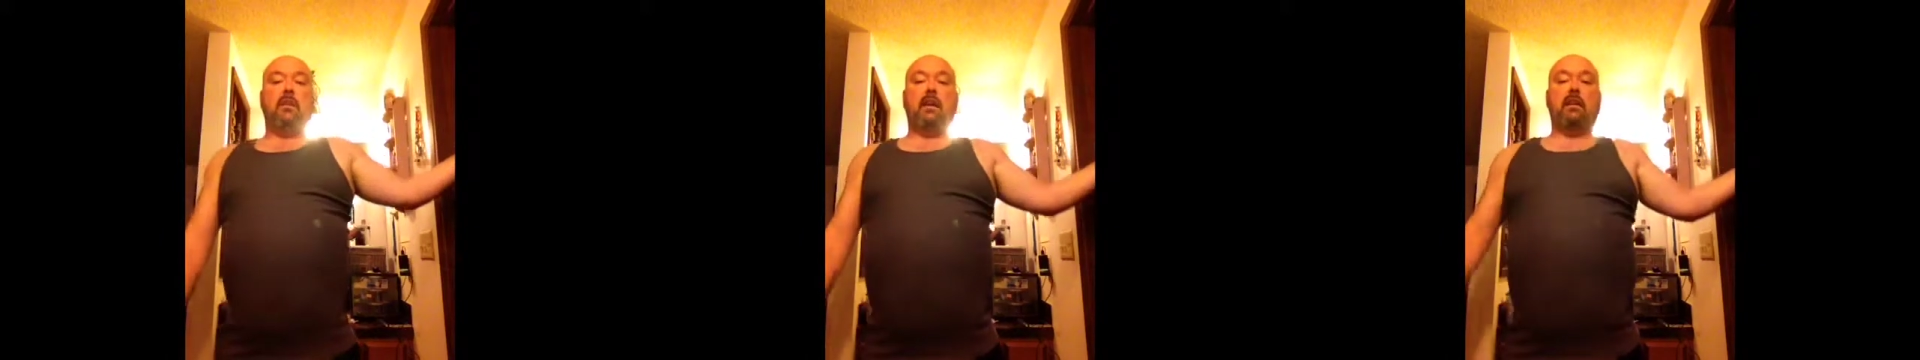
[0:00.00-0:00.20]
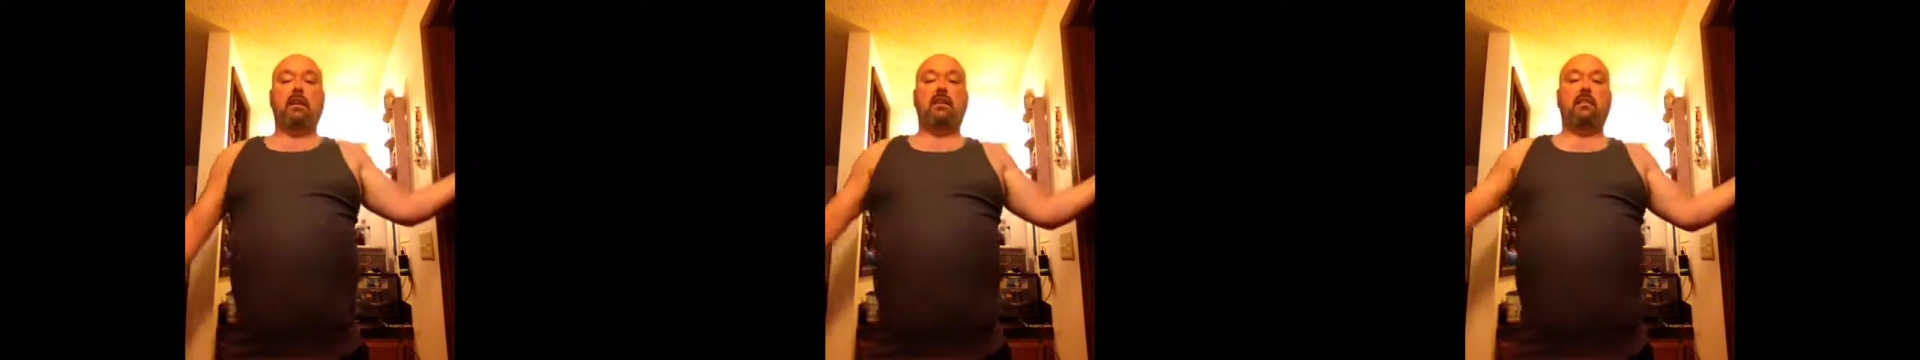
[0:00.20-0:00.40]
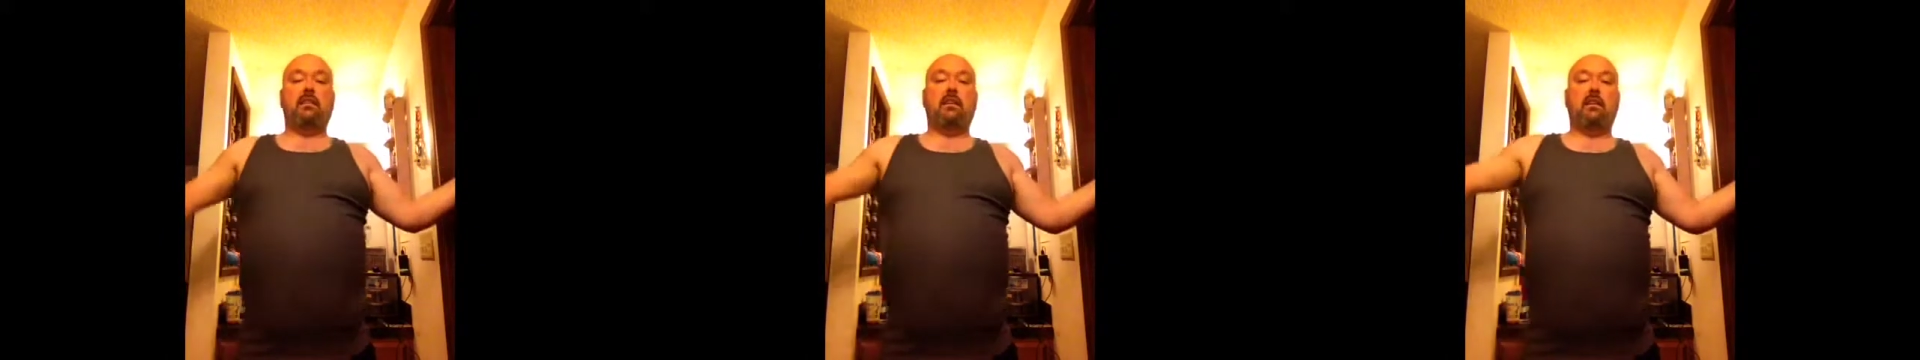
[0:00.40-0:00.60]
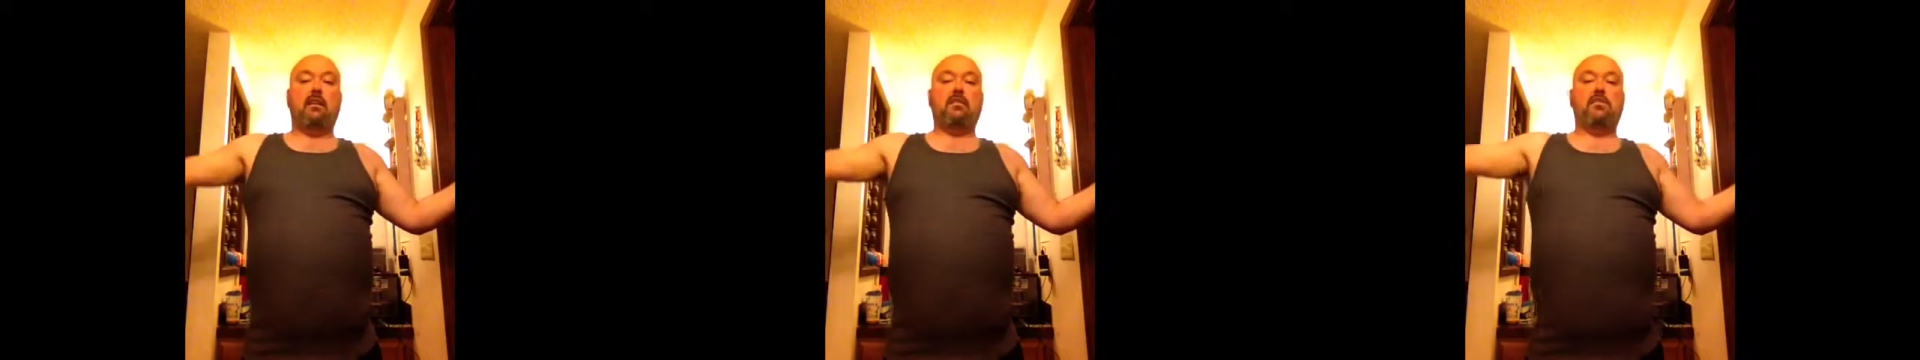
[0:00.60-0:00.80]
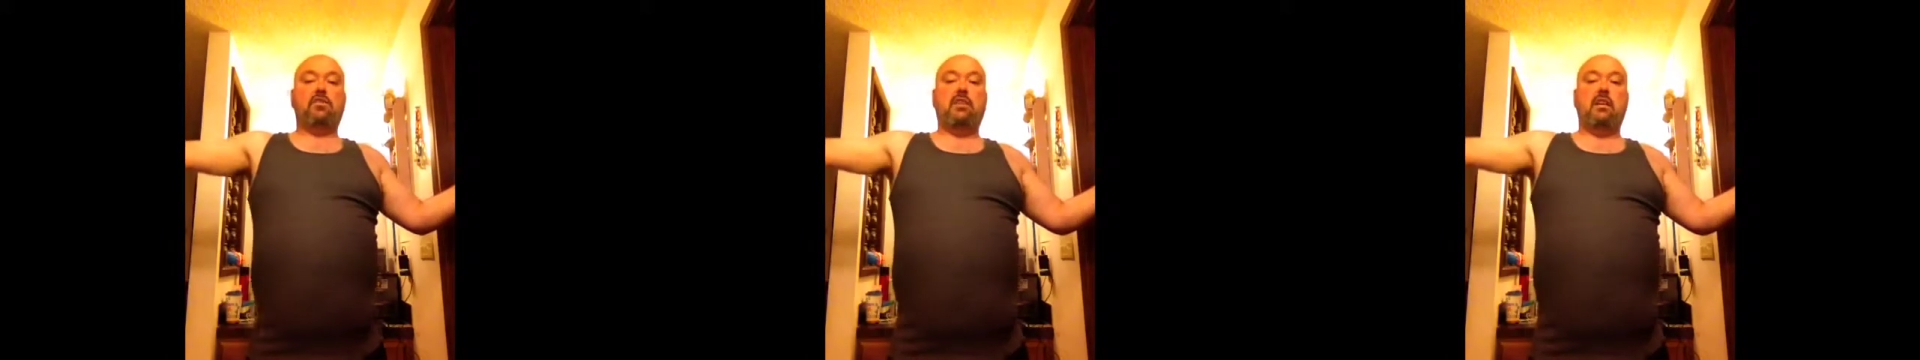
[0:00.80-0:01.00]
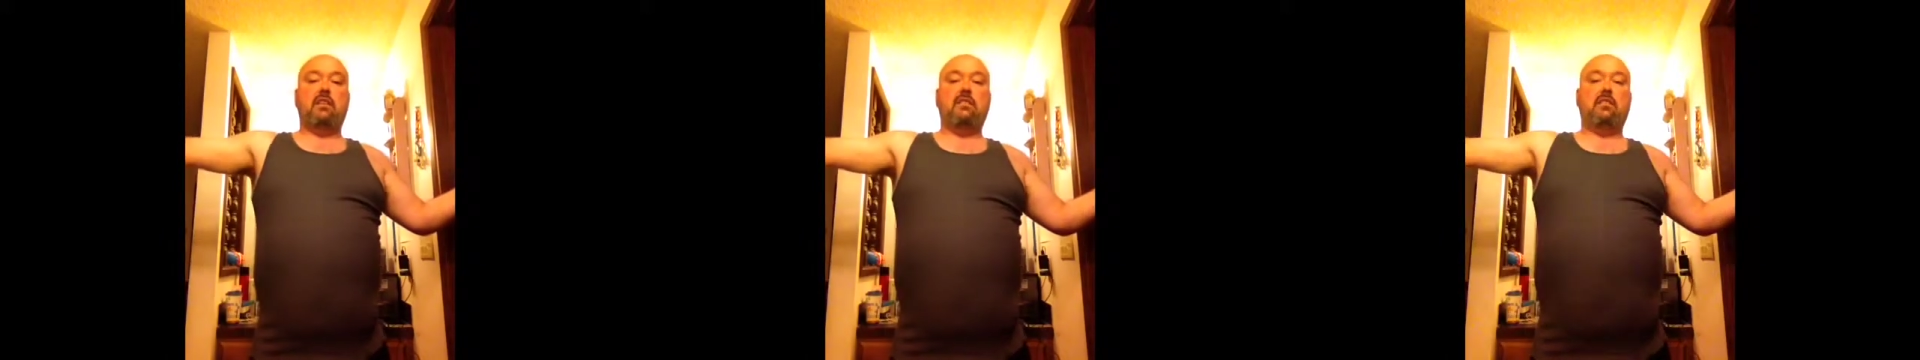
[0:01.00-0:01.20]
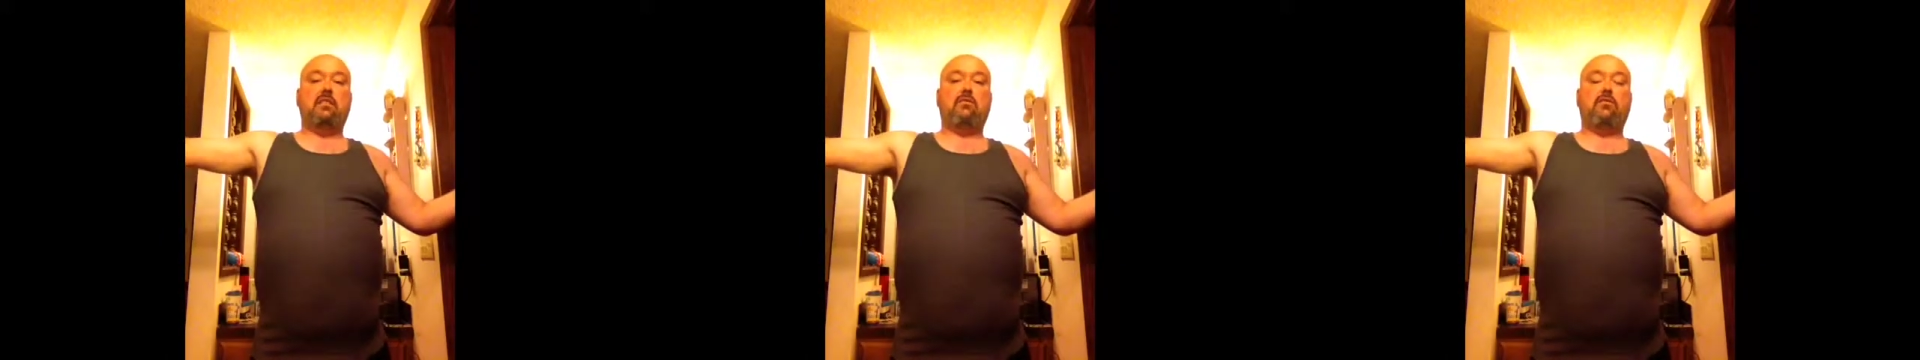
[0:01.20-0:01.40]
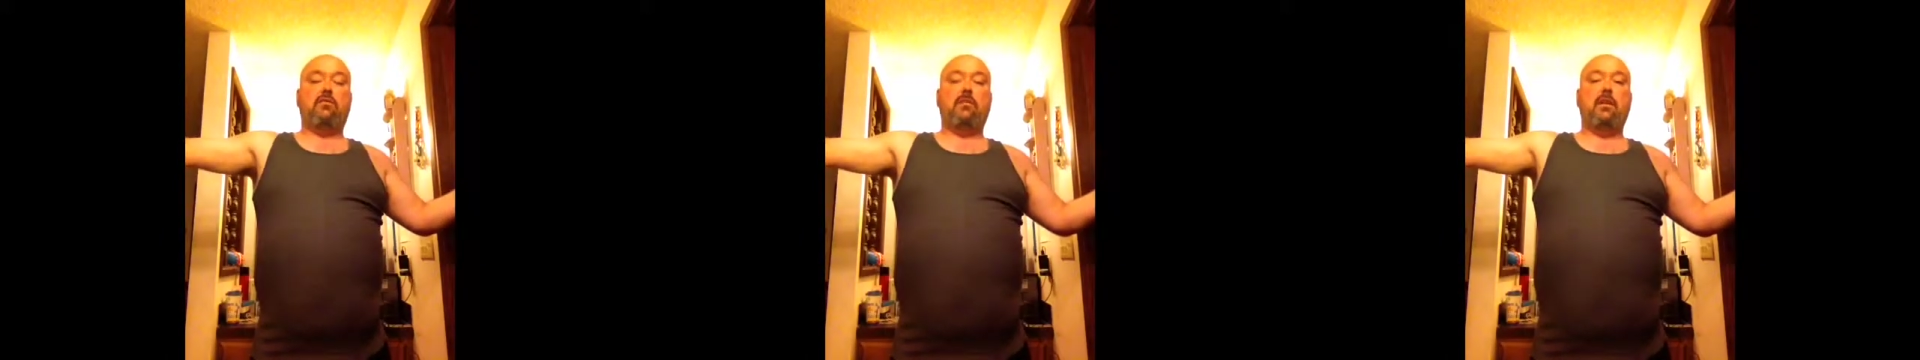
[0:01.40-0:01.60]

And he said exercises from